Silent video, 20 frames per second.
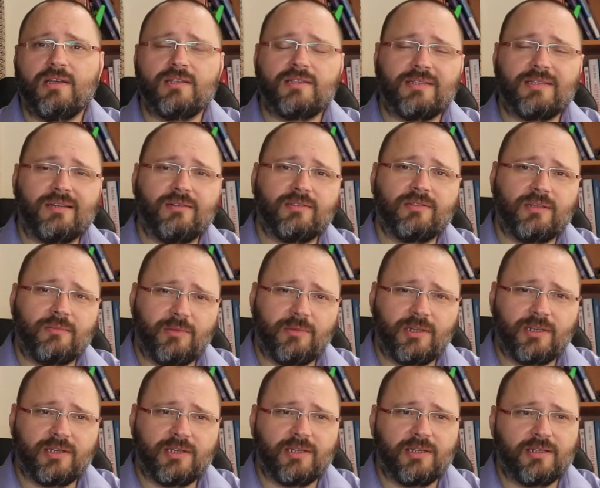South
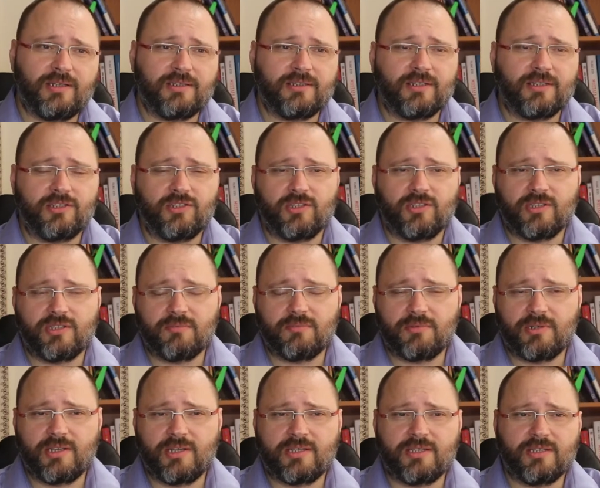America, such as
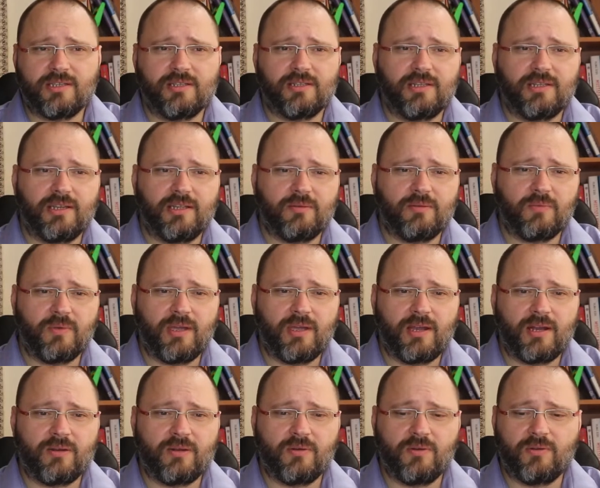Brazil, and we
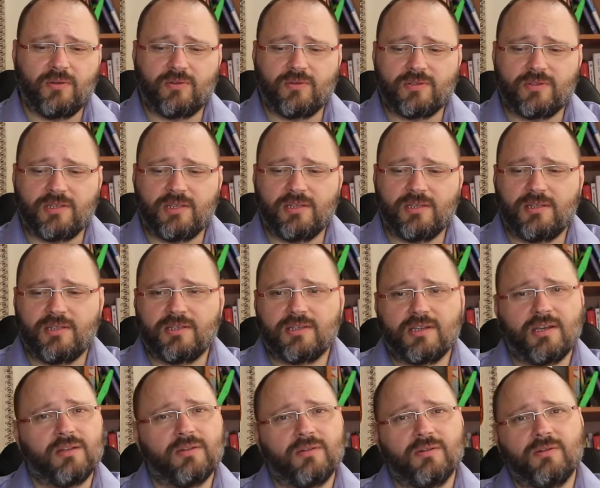are going to see this
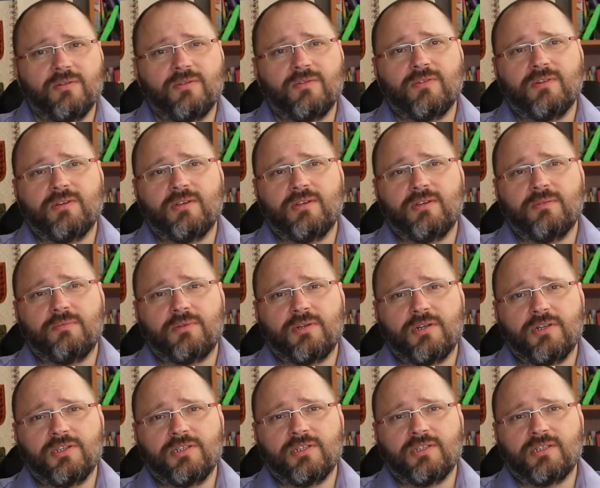kind of
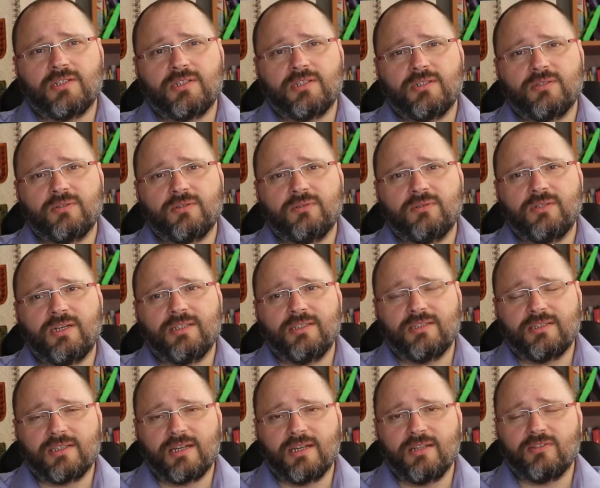pressure to
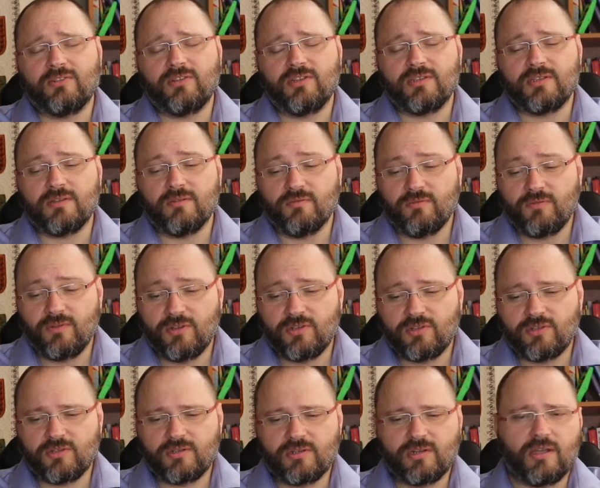other countries in
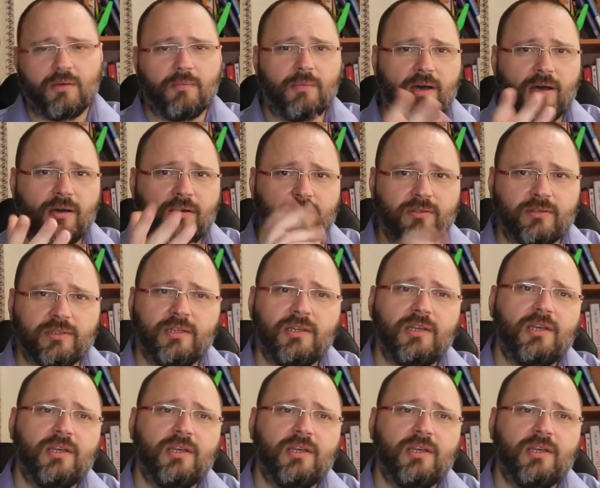future about